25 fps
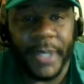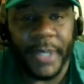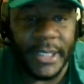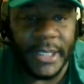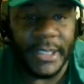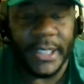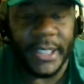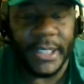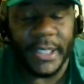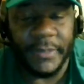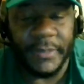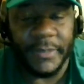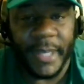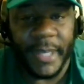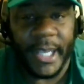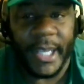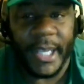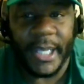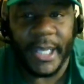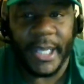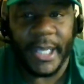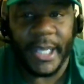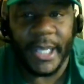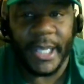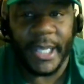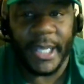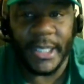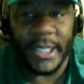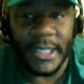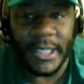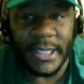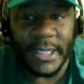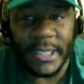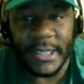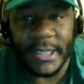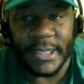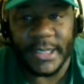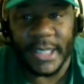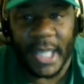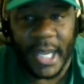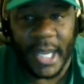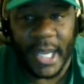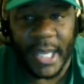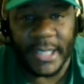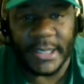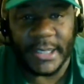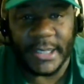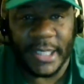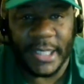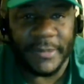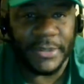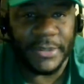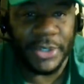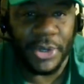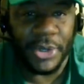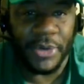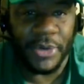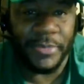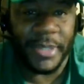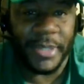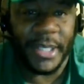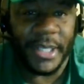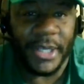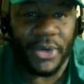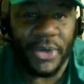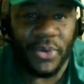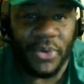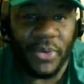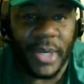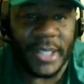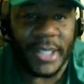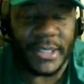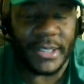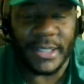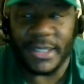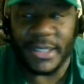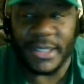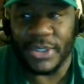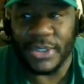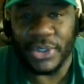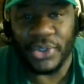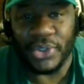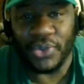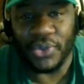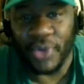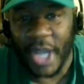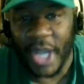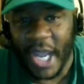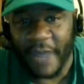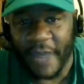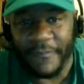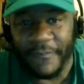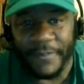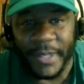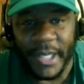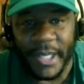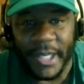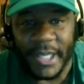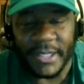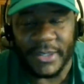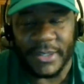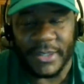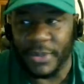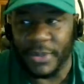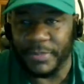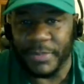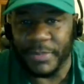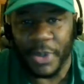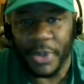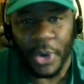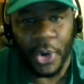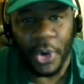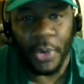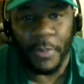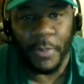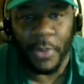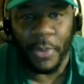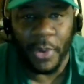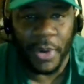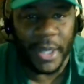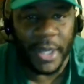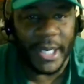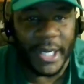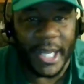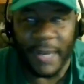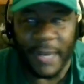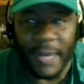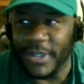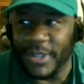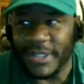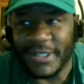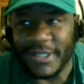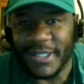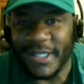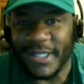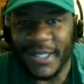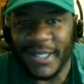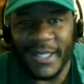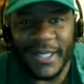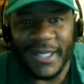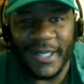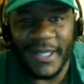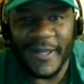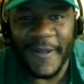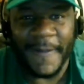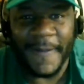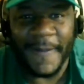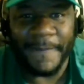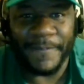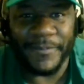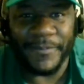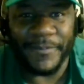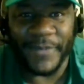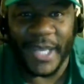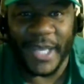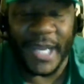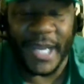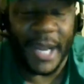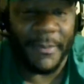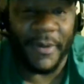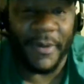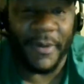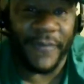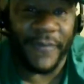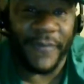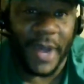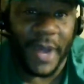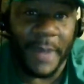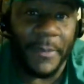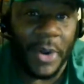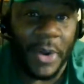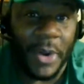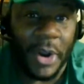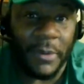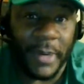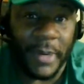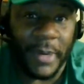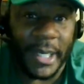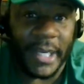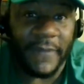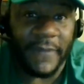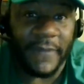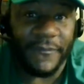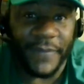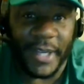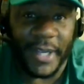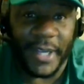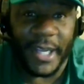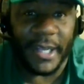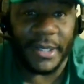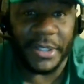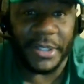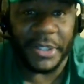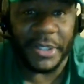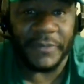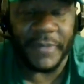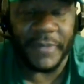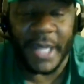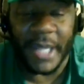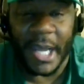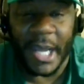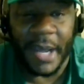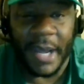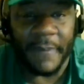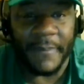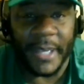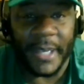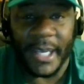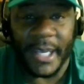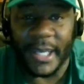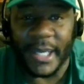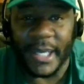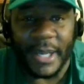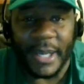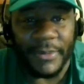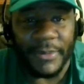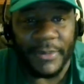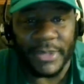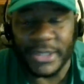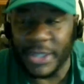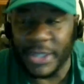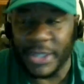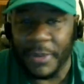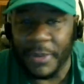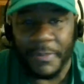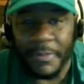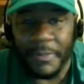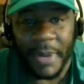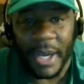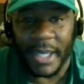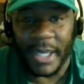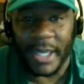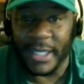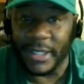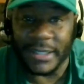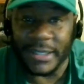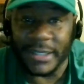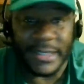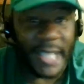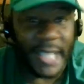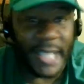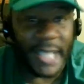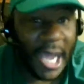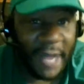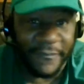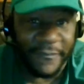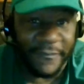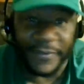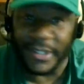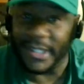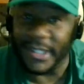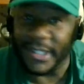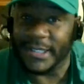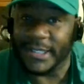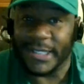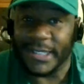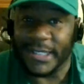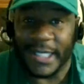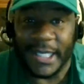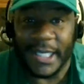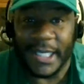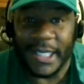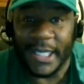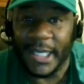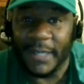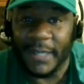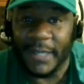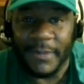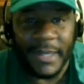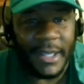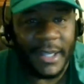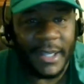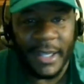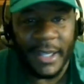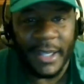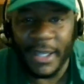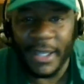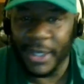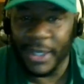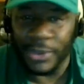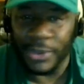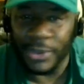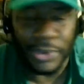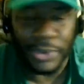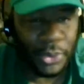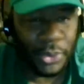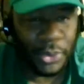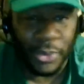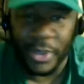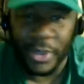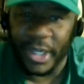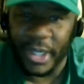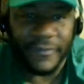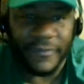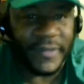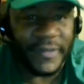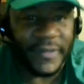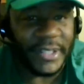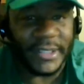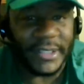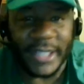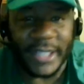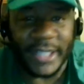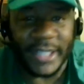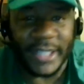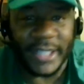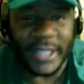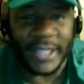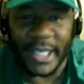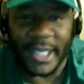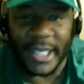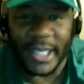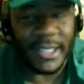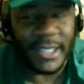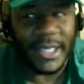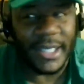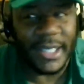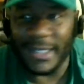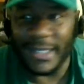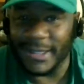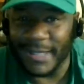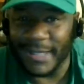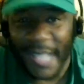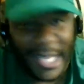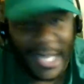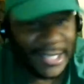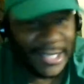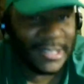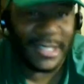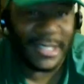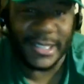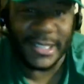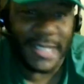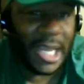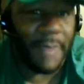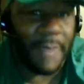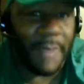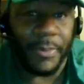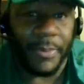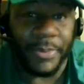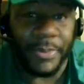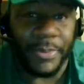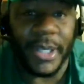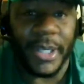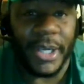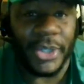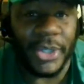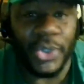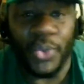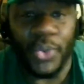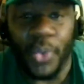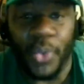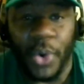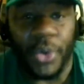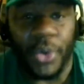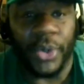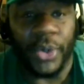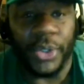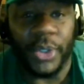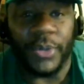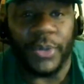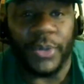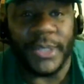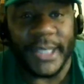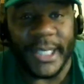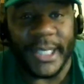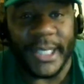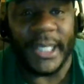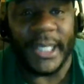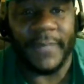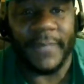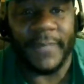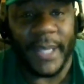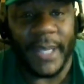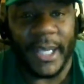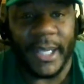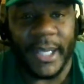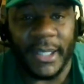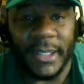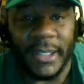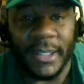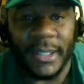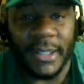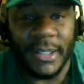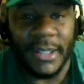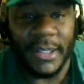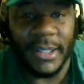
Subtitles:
But man, this Lions team is gonna be interesting. The draft picks, oh boy, I'm already a fan of now, man. I was talking about he'll die for this team. He'll do whatever it takes. That's the type of player you want on your team, man.